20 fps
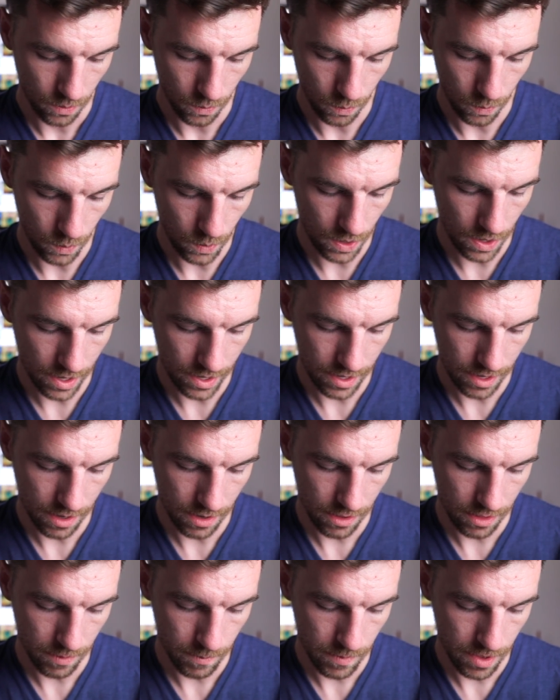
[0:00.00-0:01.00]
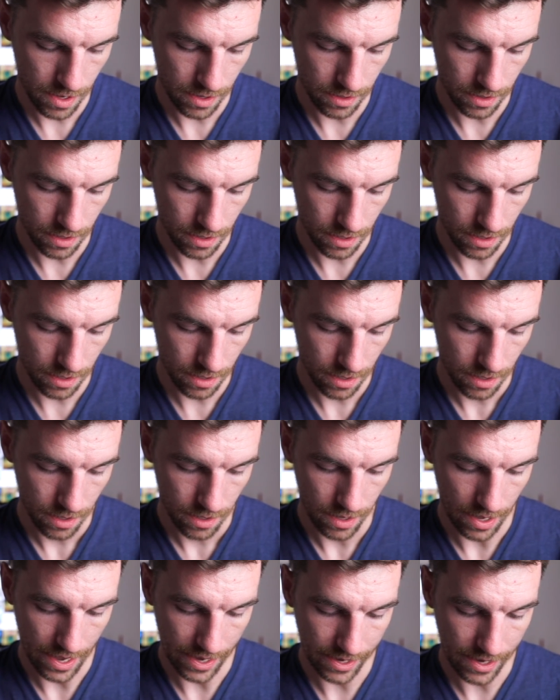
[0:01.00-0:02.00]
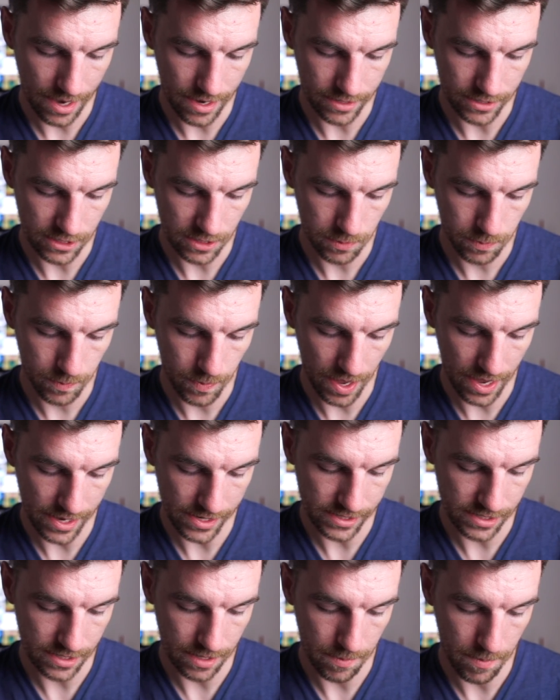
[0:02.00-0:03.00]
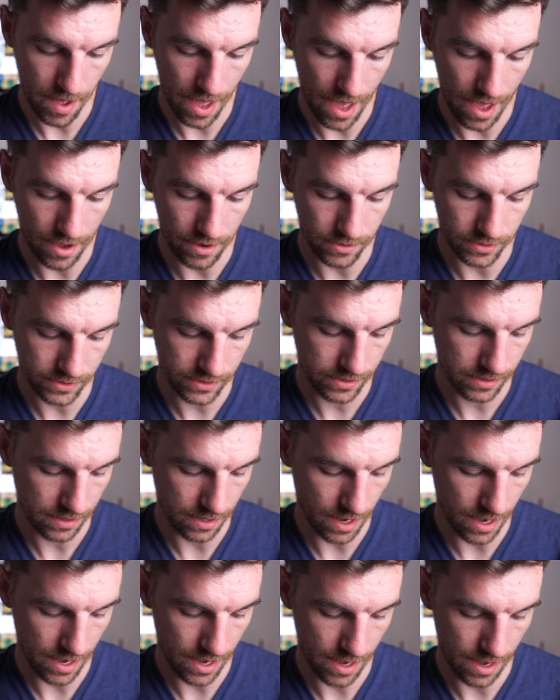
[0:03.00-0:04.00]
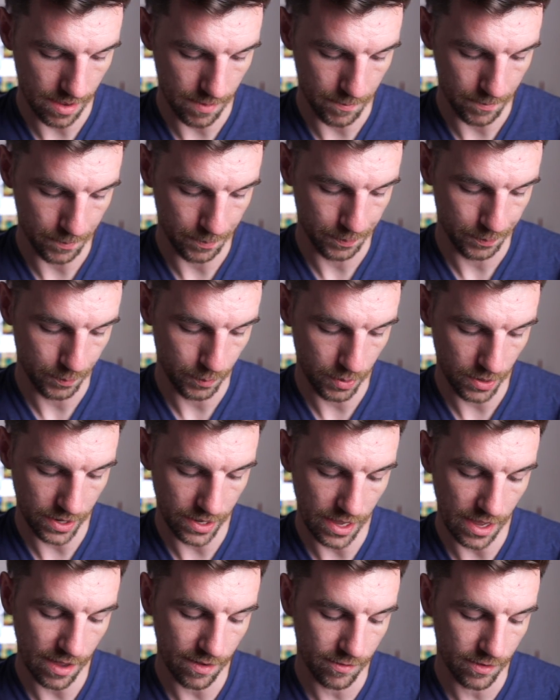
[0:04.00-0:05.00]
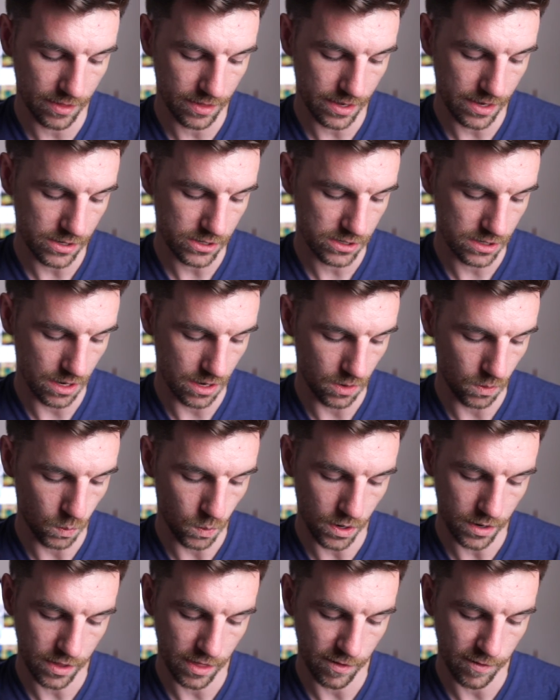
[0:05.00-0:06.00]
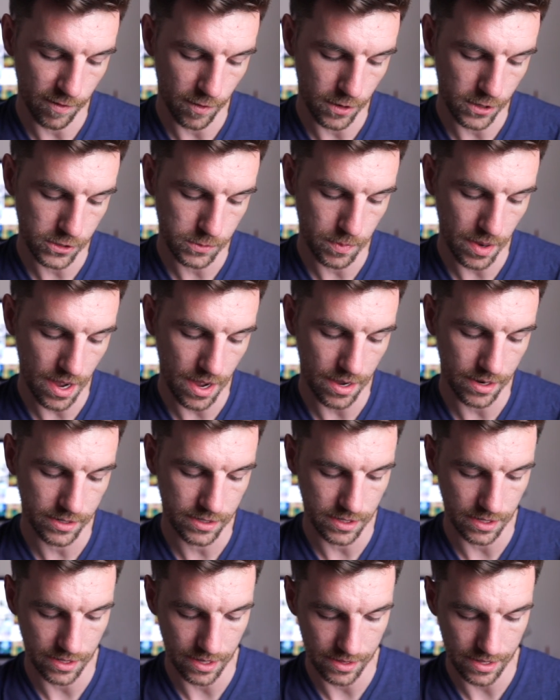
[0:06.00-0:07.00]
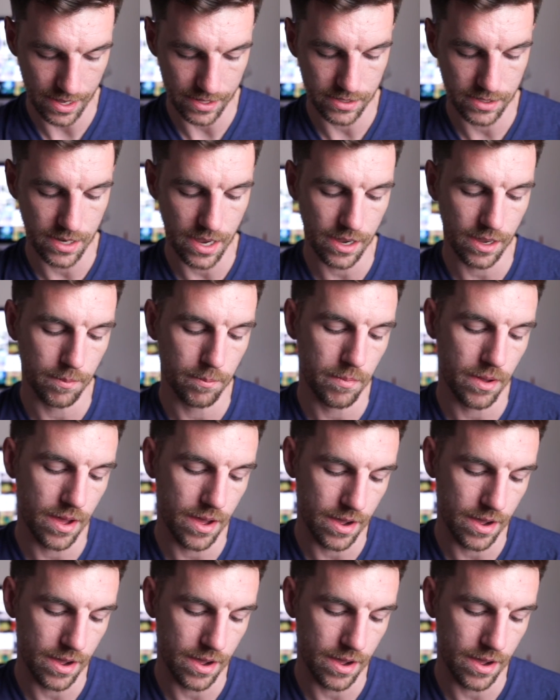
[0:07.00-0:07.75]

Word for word: one near the middle. I kind of space them out um, pretty evenly. So one in the first box and then that second